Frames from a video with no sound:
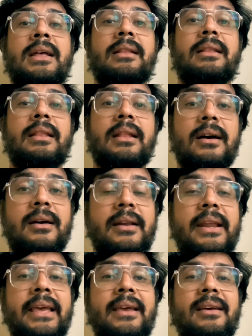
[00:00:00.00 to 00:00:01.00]

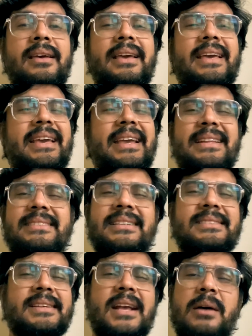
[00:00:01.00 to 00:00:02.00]
Learning, it
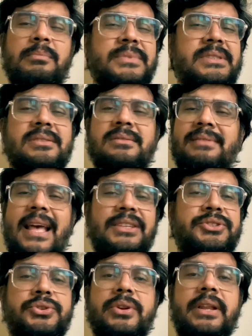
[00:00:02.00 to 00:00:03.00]
just comes
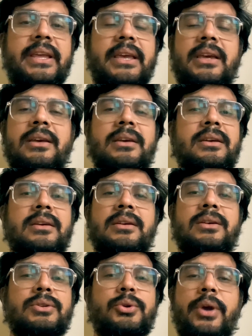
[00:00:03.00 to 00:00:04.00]
naturally
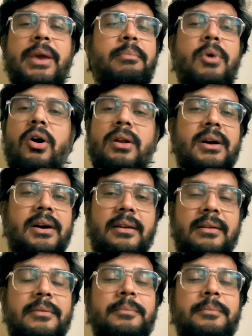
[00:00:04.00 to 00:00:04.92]
to him or her.